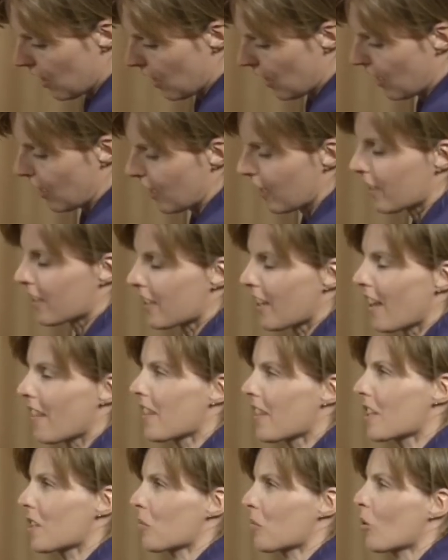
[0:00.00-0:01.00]
And at
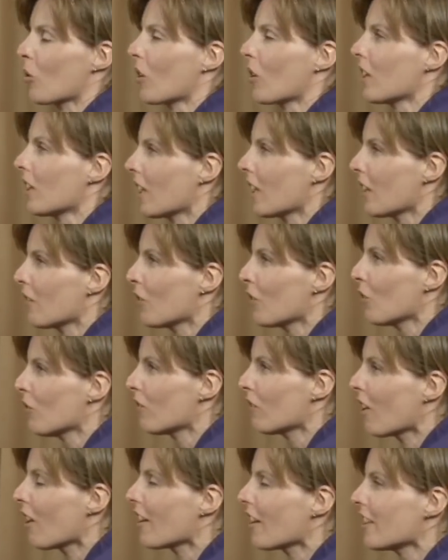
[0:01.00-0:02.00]
this point, if you
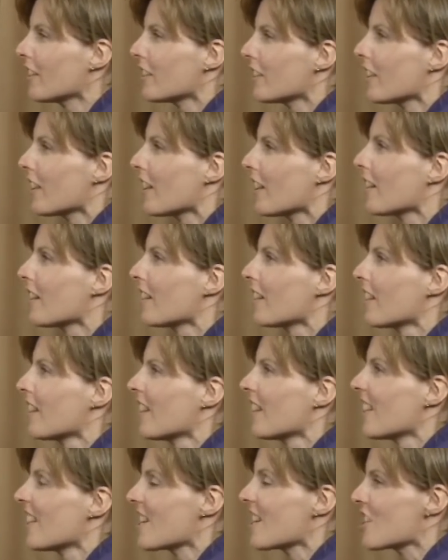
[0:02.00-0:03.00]
find a,
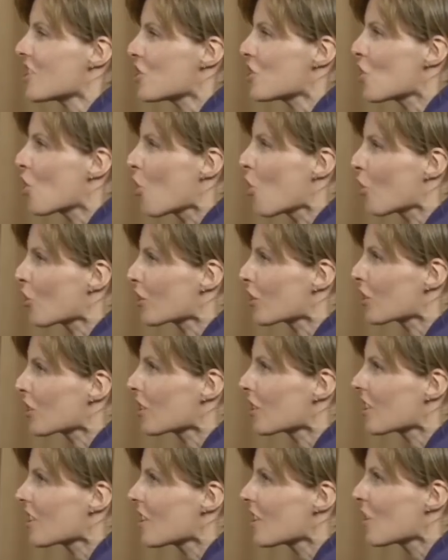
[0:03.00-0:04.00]
a knot
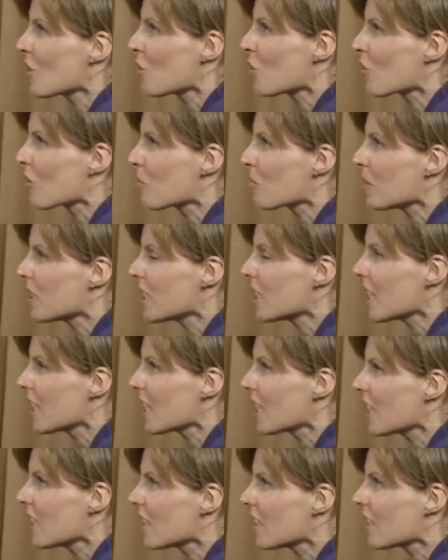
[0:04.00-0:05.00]
or a
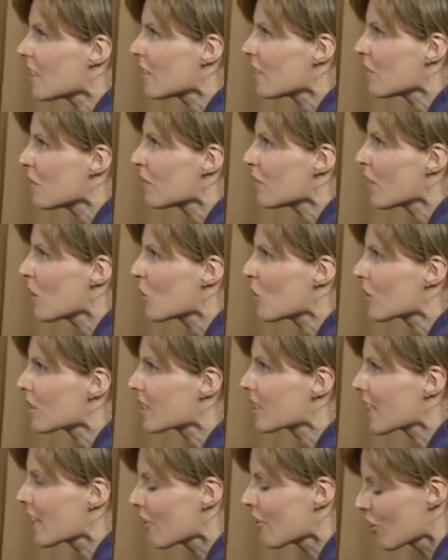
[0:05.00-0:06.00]
particular
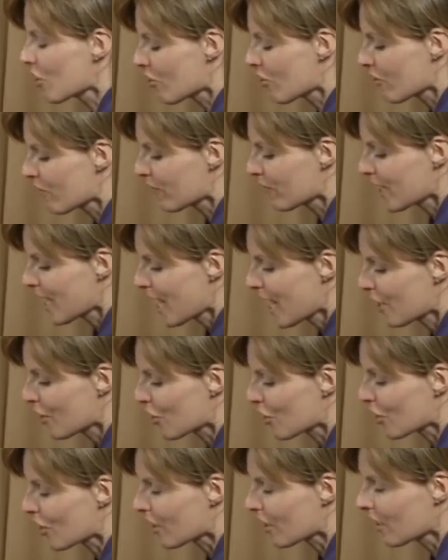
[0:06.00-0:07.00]
focused area of
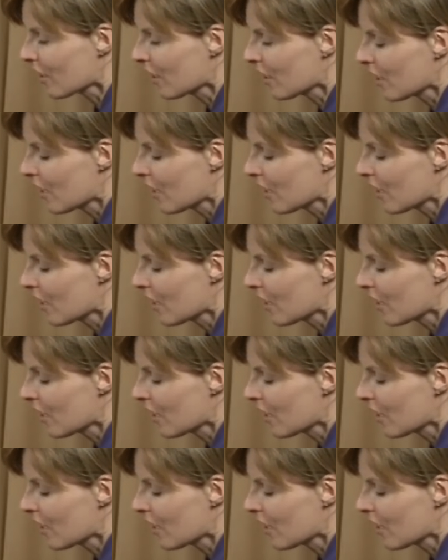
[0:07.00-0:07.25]
tension,